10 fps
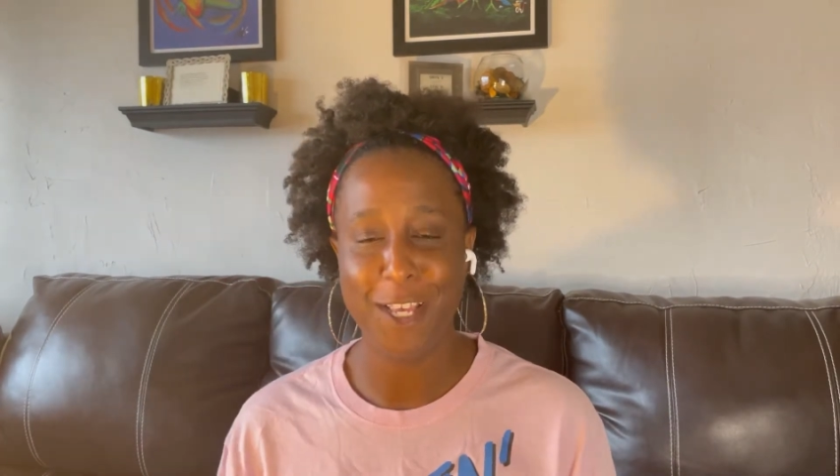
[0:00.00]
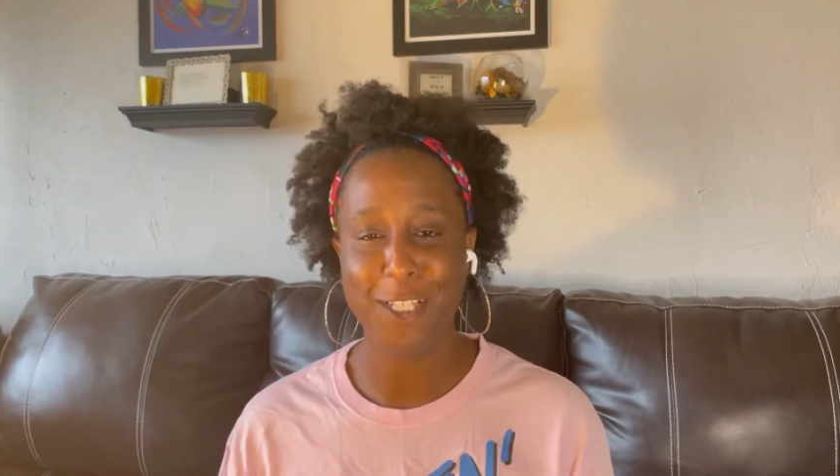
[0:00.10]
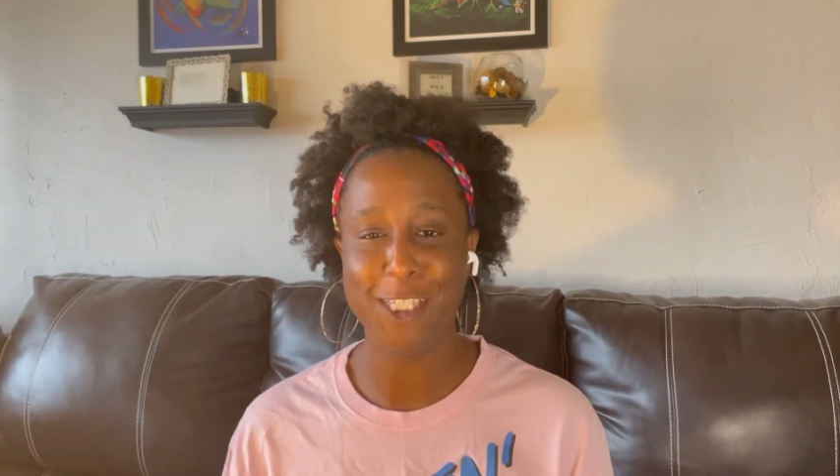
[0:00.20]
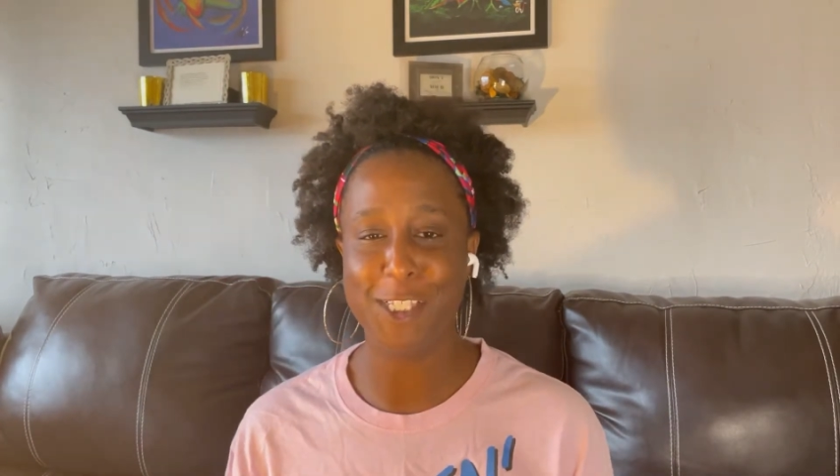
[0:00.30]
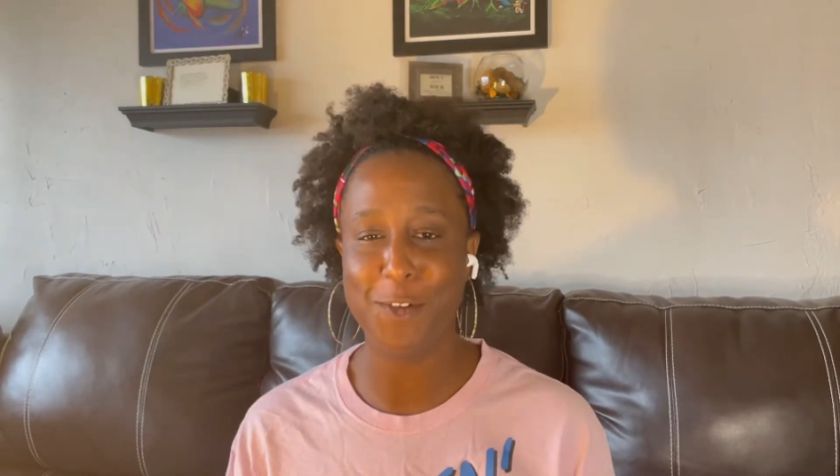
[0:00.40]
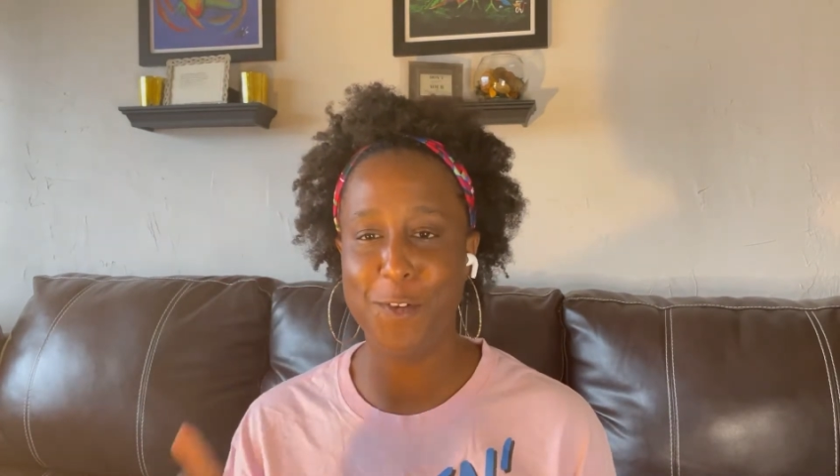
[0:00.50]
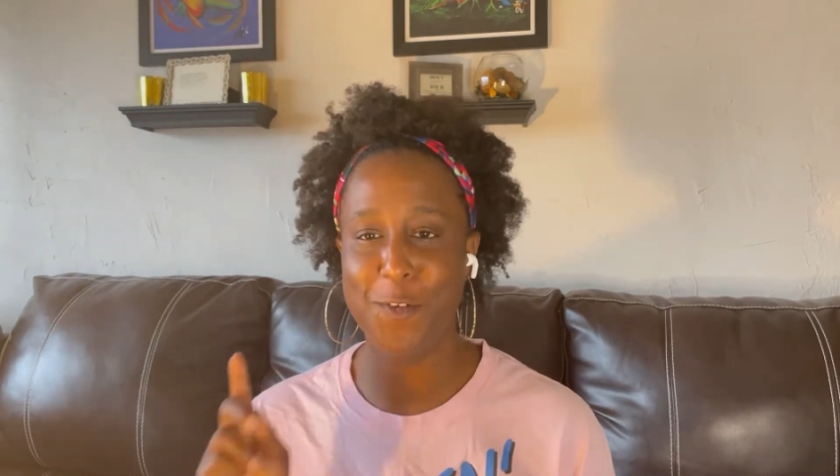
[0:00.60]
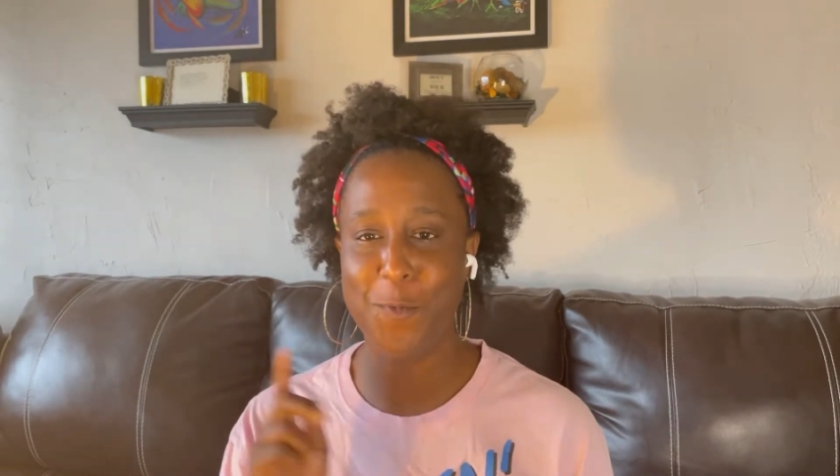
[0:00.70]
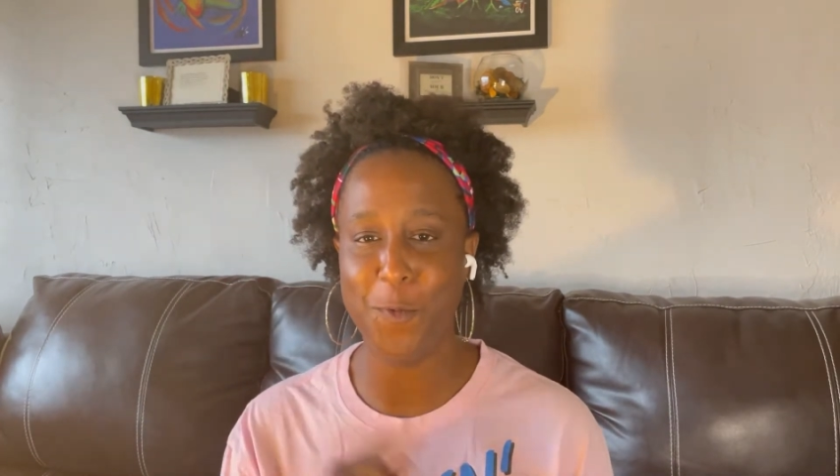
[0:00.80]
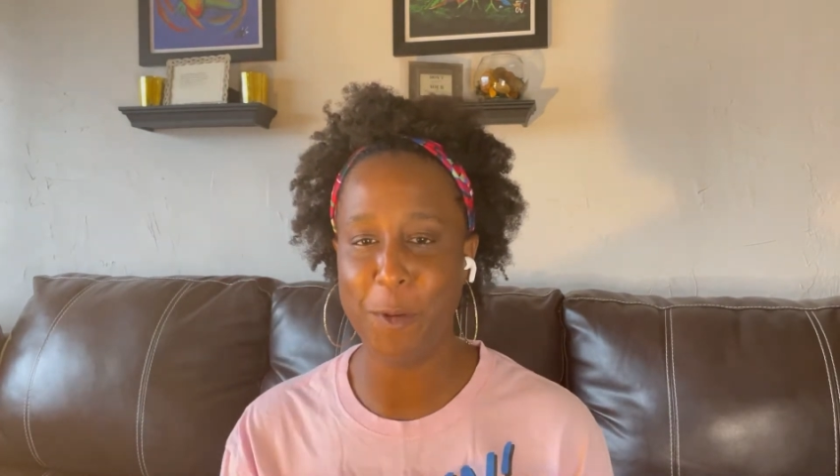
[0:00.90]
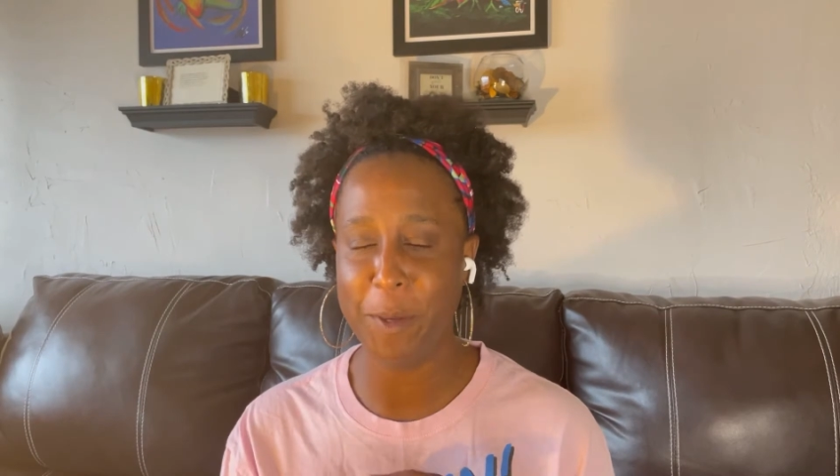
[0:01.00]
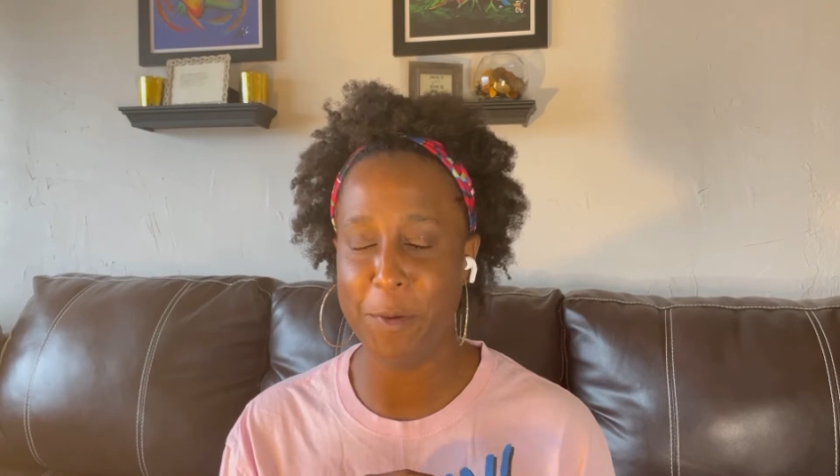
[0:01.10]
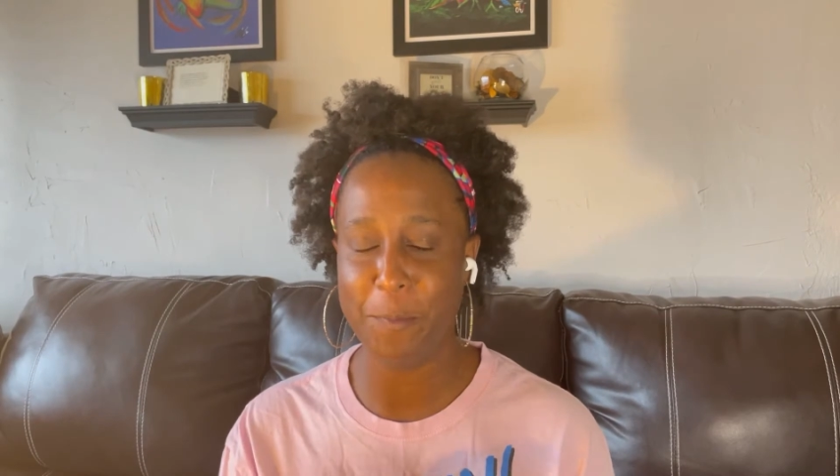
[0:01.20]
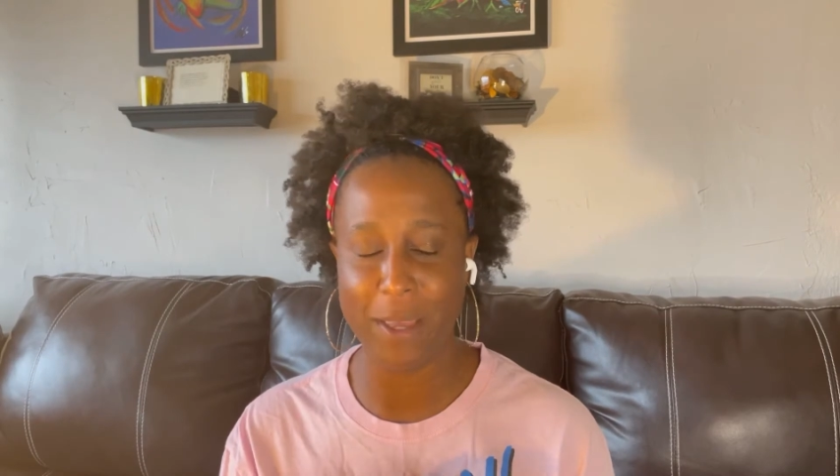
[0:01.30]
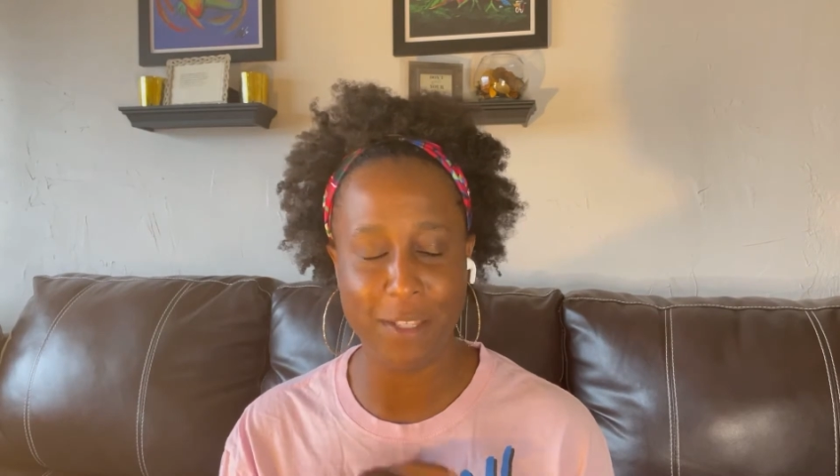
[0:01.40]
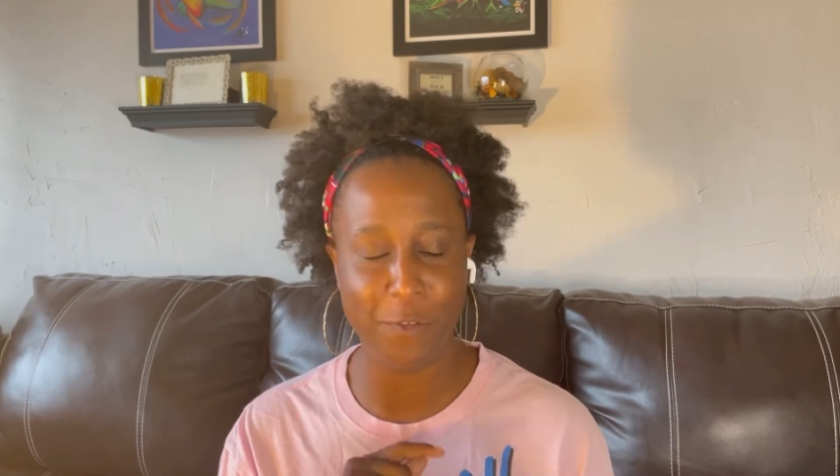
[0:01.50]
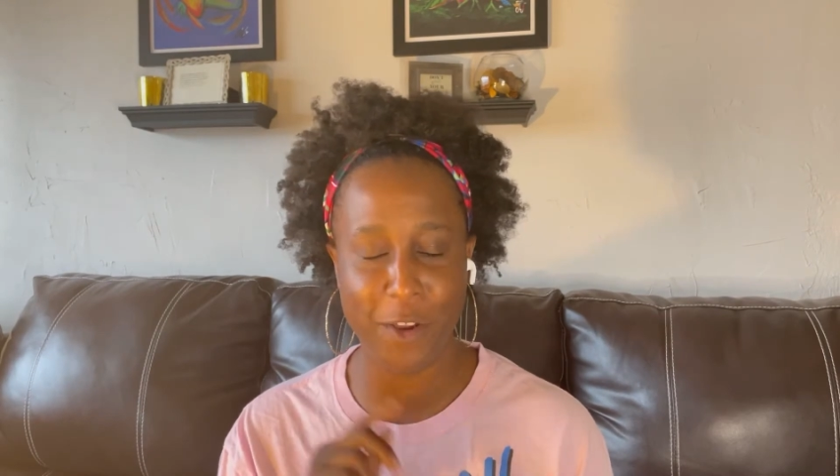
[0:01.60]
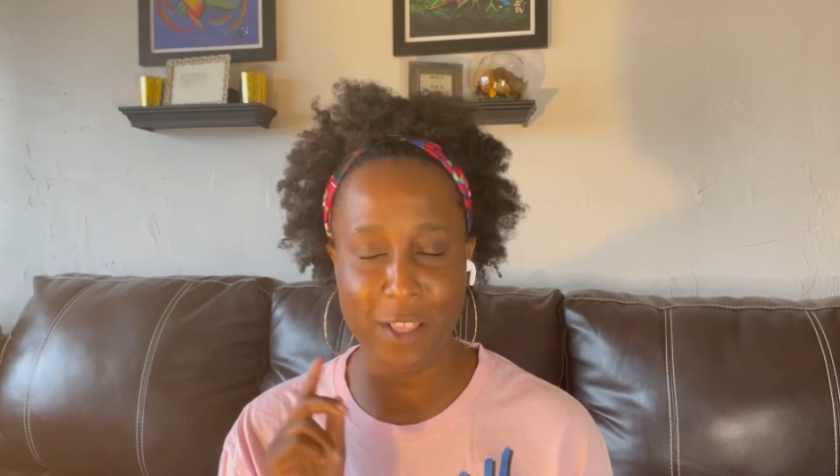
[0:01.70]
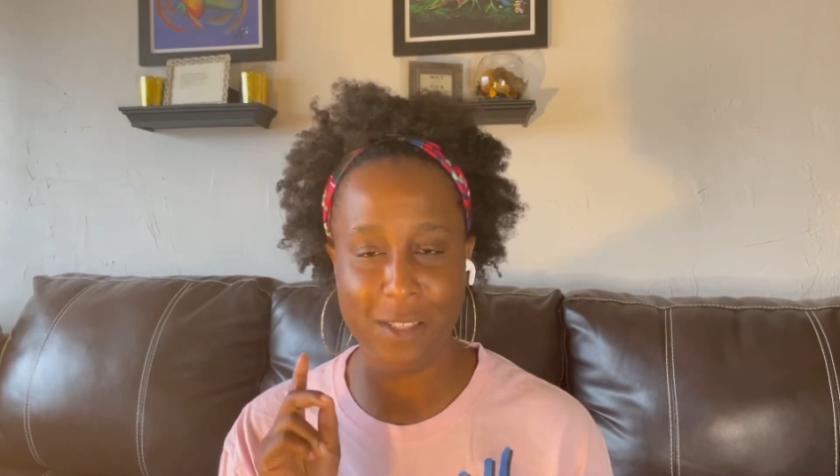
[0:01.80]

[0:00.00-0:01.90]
So one of my best friends